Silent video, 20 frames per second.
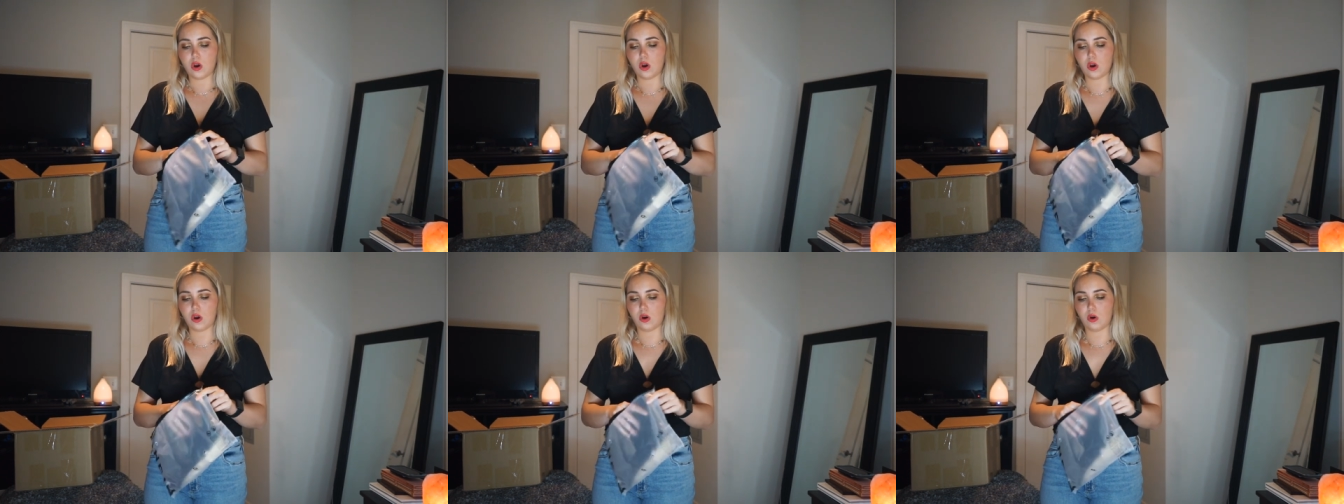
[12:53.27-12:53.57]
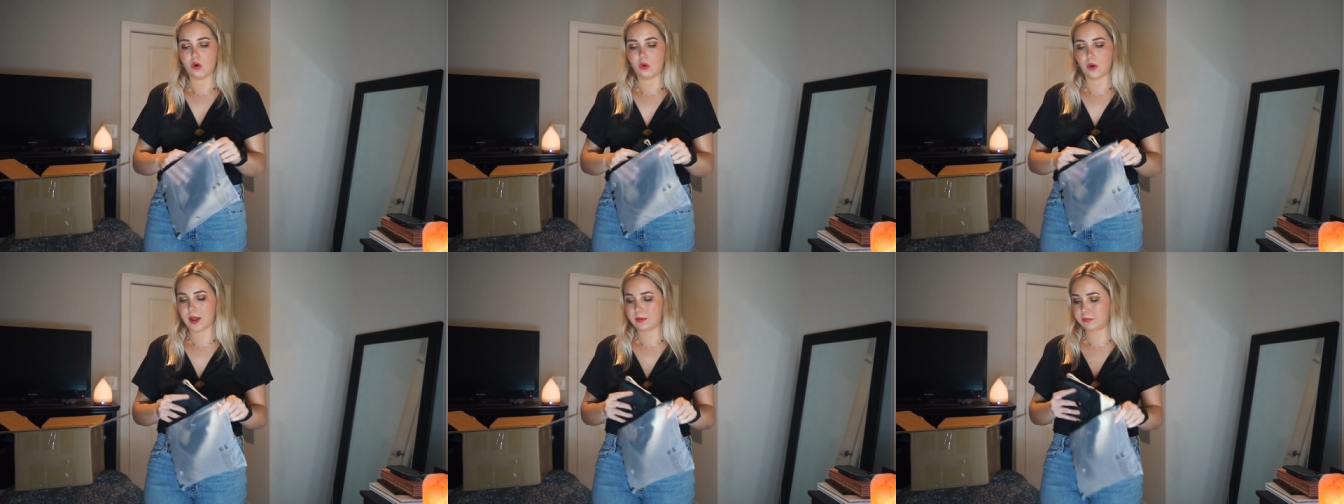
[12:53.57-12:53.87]

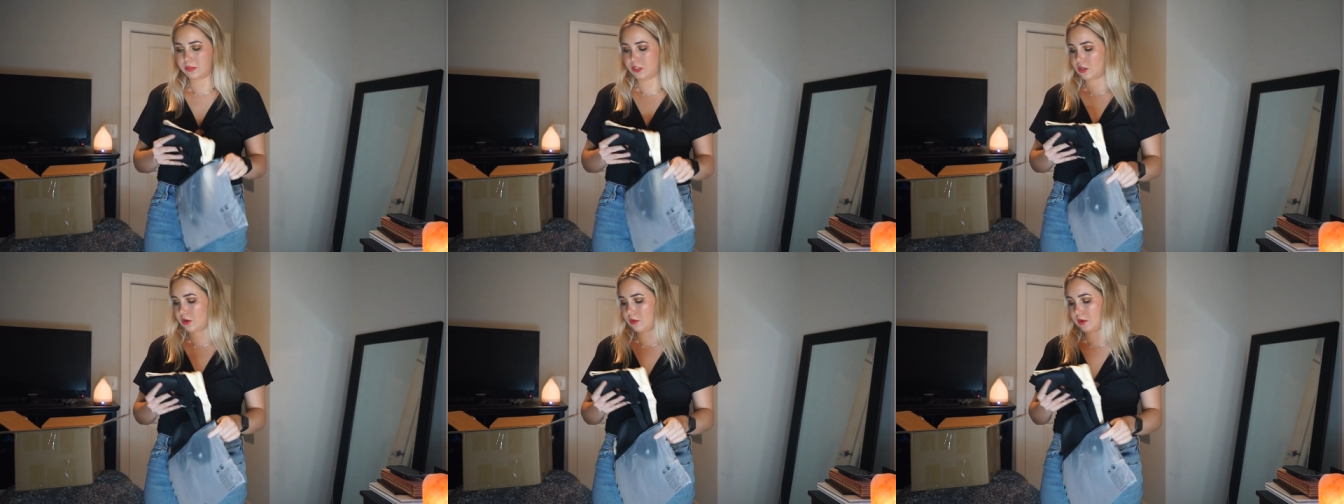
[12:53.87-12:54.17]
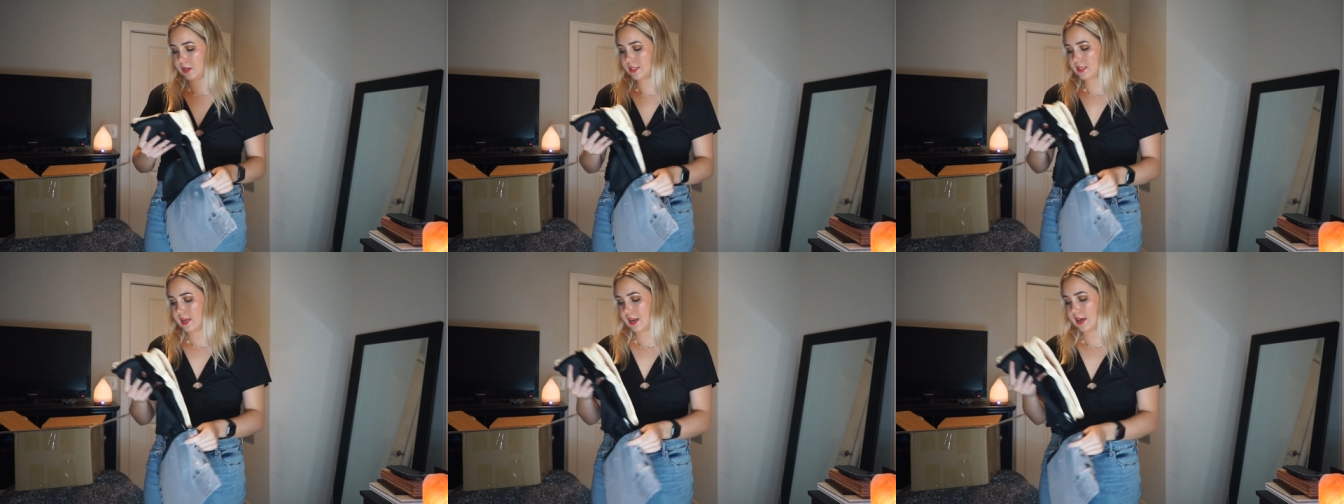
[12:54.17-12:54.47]
Oh, I'm
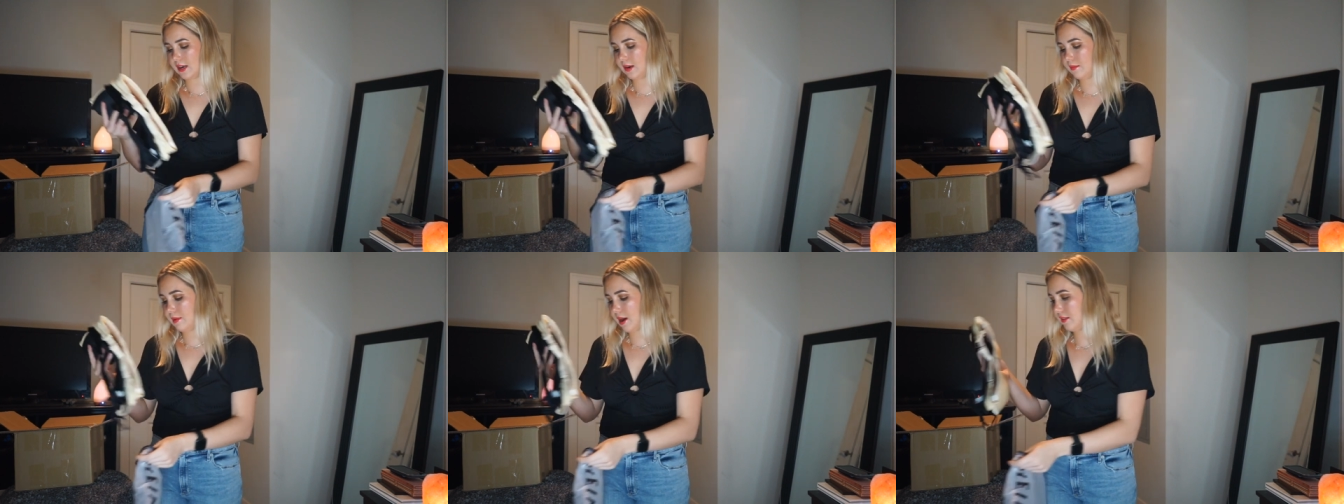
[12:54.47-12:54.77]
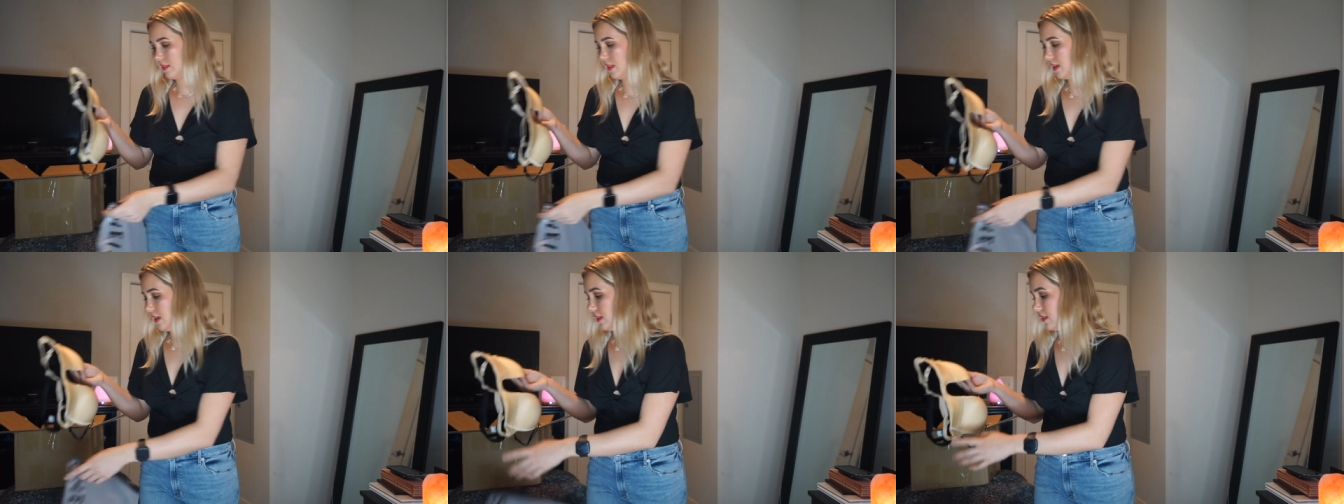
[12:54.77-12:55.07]
so excited
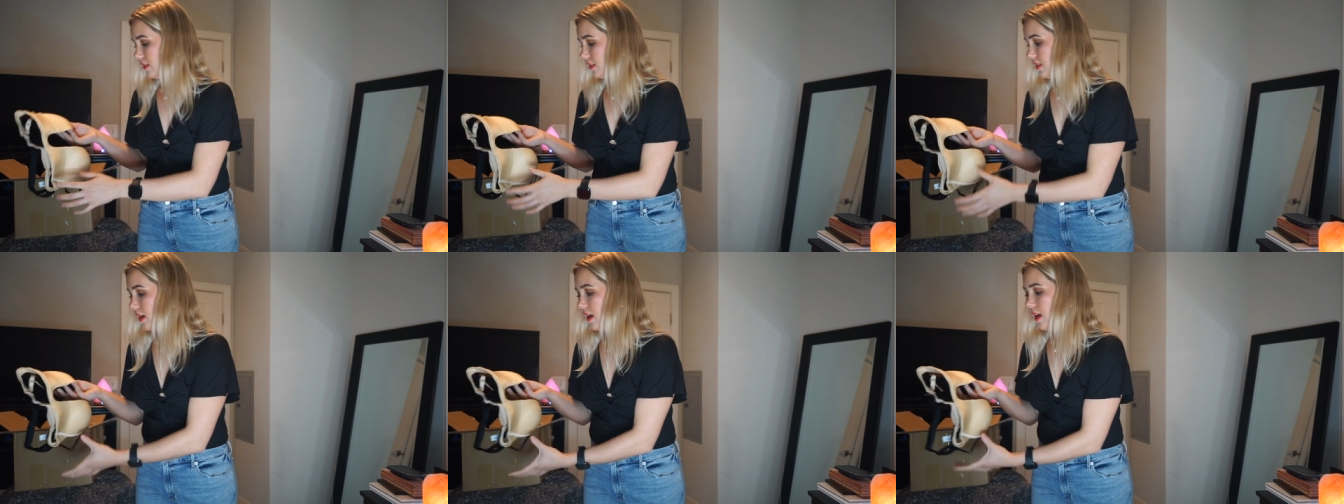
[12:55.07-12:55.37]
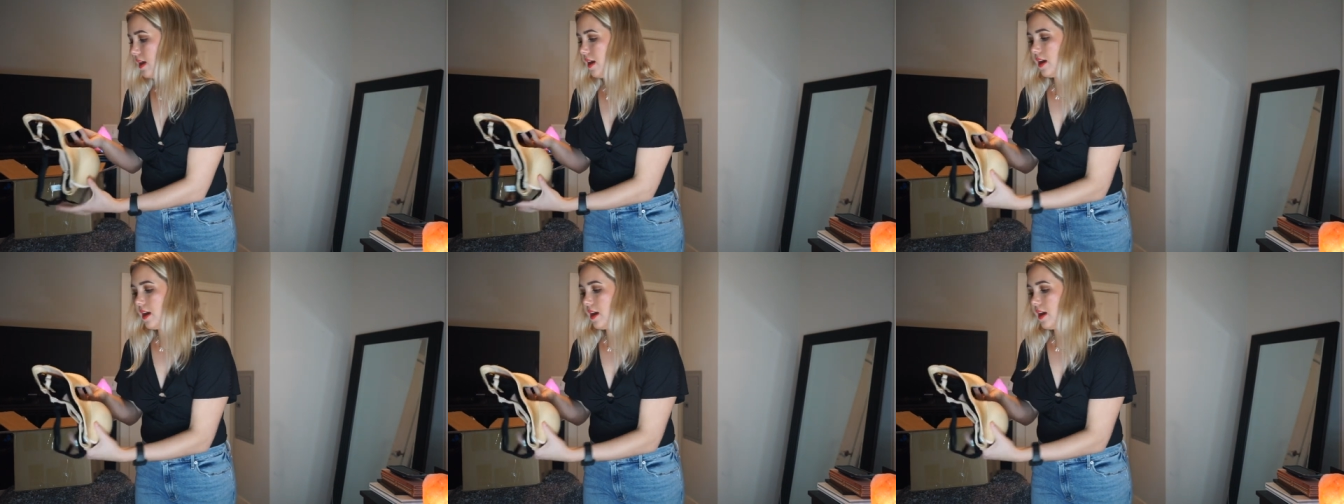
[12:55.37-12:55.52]
about these.